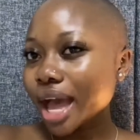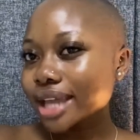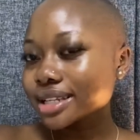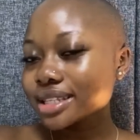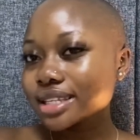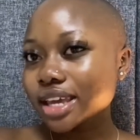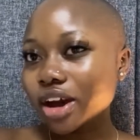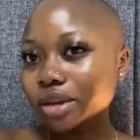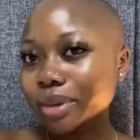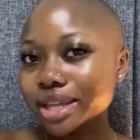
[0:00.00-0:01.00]
i did say
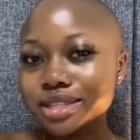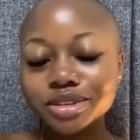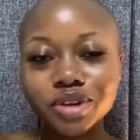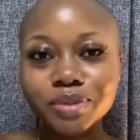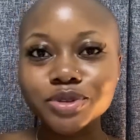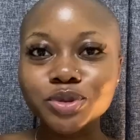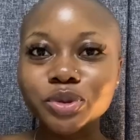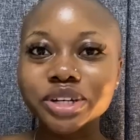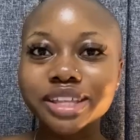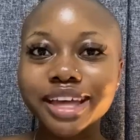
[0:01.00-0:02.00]
on my instagram
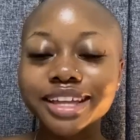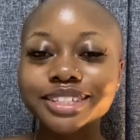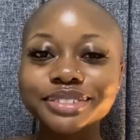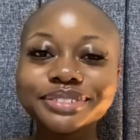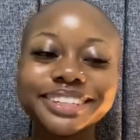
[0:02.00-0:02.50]
story that